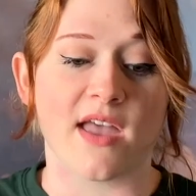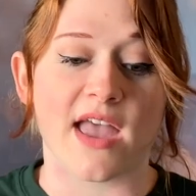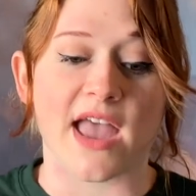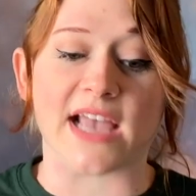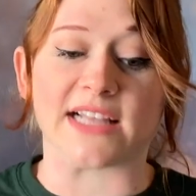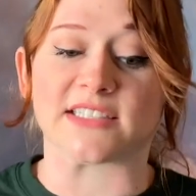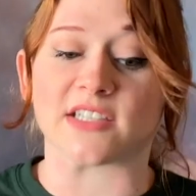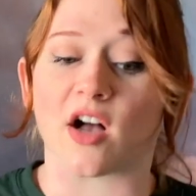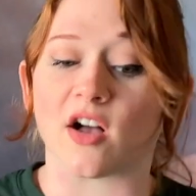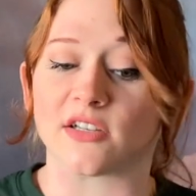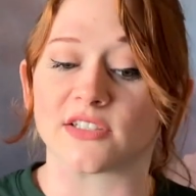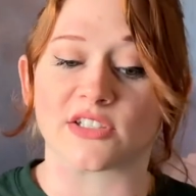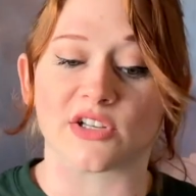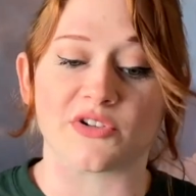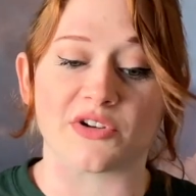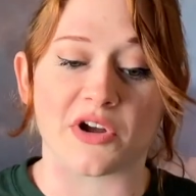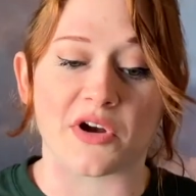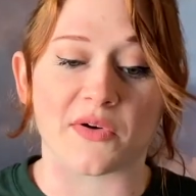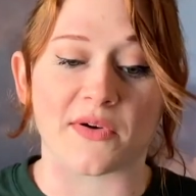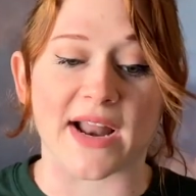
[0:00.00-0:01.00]
It's also
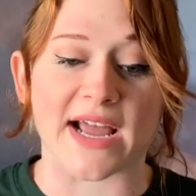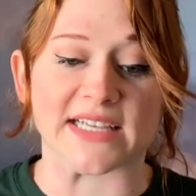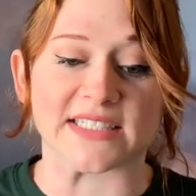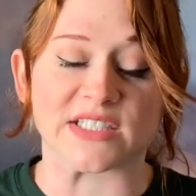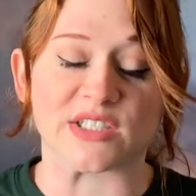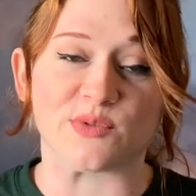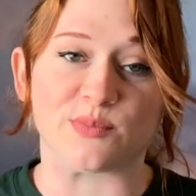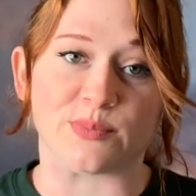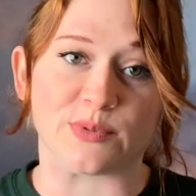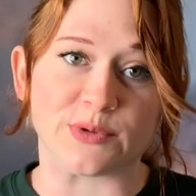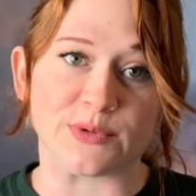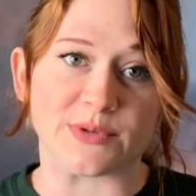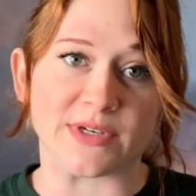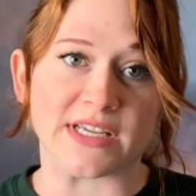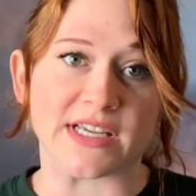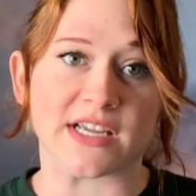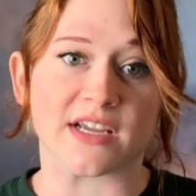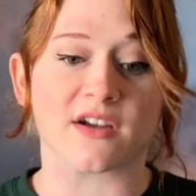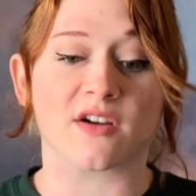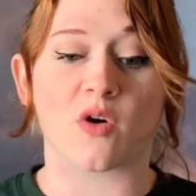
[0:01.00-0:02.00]
known as
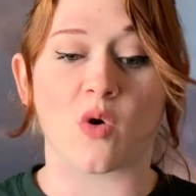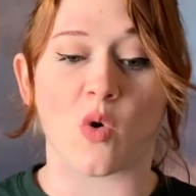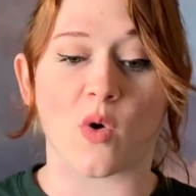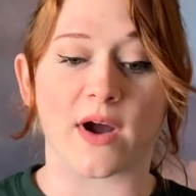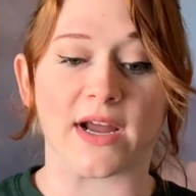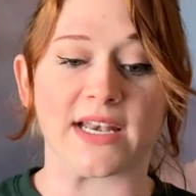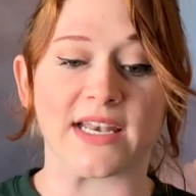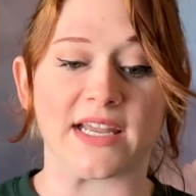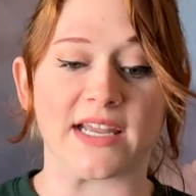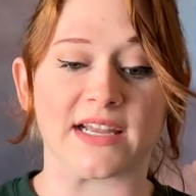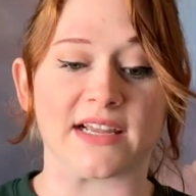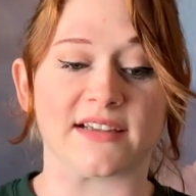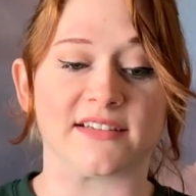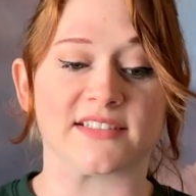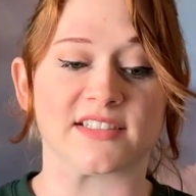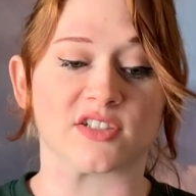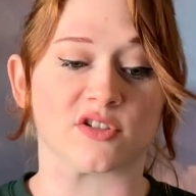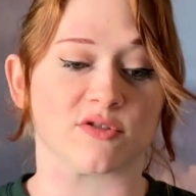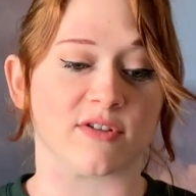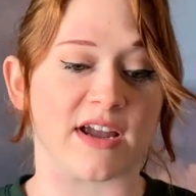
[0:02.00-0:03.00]
spooning, coining,
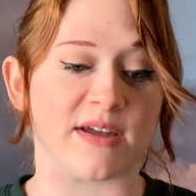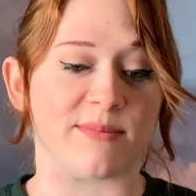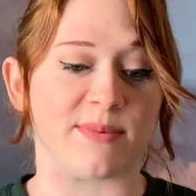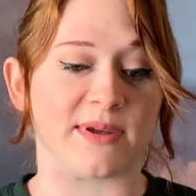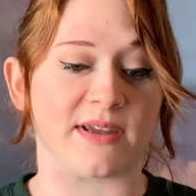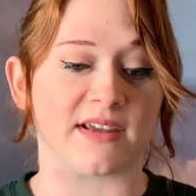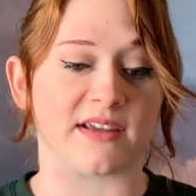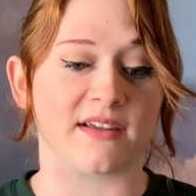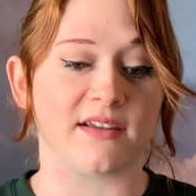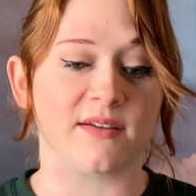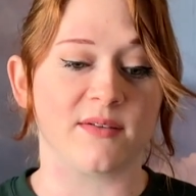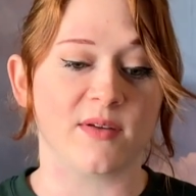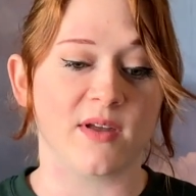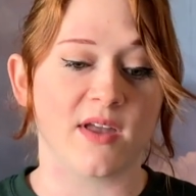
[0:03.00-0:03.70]
scraping,